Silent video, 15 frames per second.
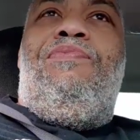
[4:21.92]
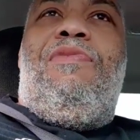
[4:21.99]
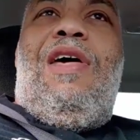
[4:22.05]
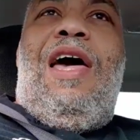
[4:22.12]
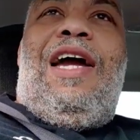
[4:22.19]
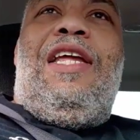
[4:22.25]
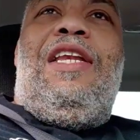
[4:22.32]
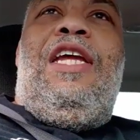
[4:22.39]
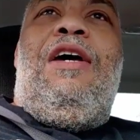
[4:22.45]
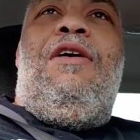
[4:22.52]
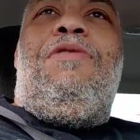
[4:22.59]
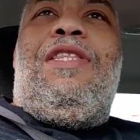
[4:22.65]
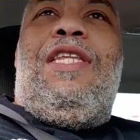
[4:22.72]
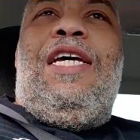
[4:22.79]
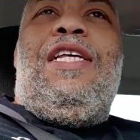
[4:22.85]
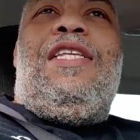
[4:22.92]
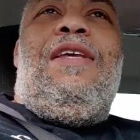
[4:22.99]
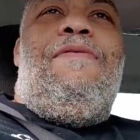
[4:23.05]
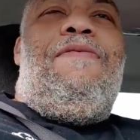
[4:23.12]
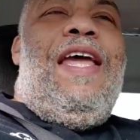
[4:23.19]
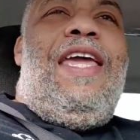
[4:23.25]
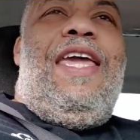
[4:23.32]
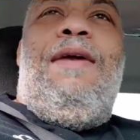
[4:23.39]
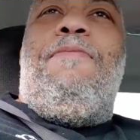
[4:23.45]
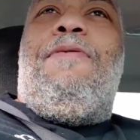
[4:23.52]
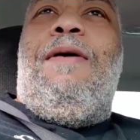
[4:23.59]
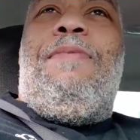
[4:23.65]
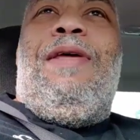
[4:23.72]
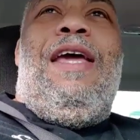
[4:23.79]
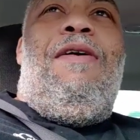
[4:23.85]
I can deal with this. If they keep
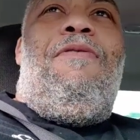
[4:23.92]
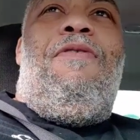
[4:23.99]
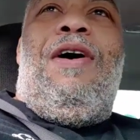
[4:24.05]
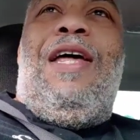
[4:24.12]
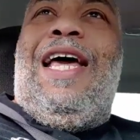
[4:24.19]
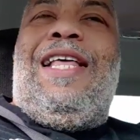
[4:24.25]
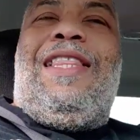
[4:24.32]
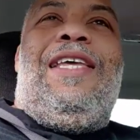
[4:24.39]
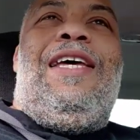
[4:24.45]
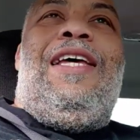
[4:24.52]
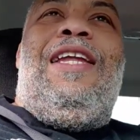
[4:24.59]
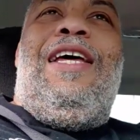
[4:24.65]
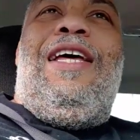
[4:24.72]
coming in one after